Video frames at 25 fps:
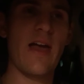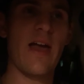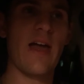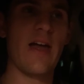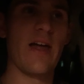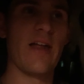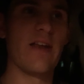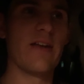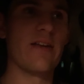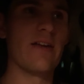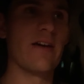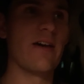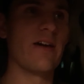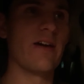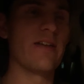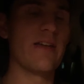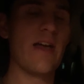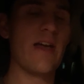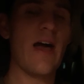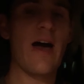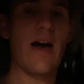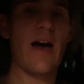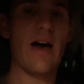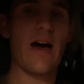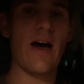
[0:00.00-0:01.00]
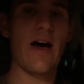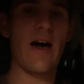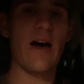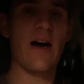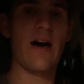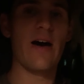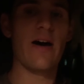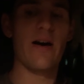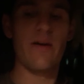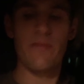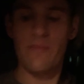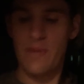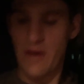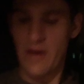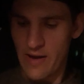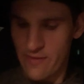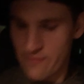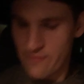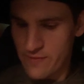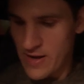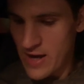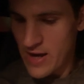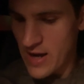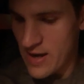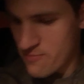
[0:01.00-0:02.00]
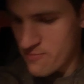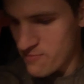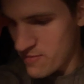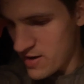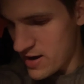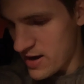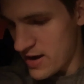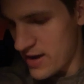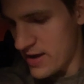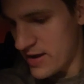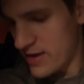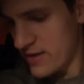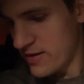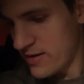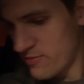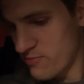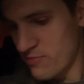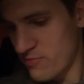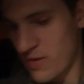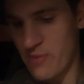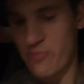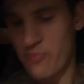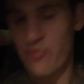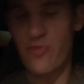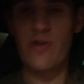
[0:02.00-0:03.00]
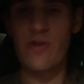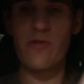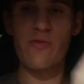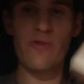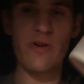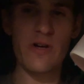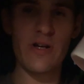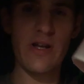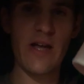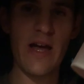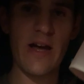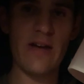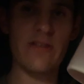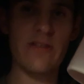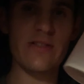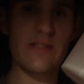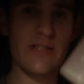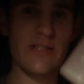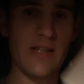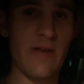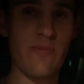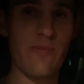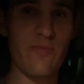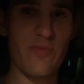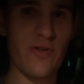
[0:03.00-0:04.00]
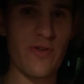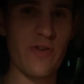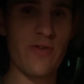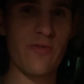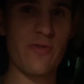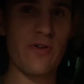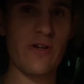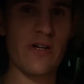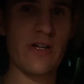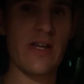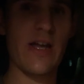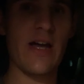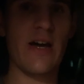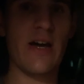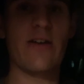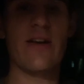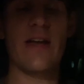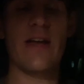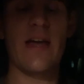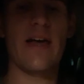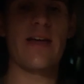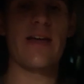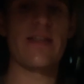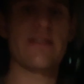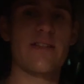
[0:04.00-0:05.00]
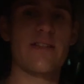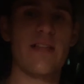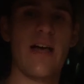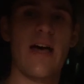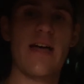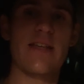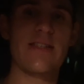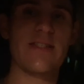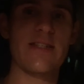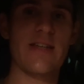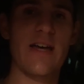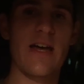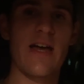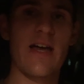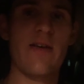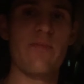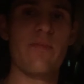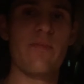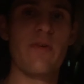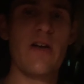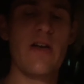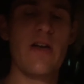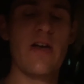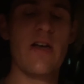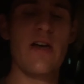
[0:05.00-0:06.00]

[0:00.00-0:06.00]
And I've got my pre-workout, same pre-workout as last time,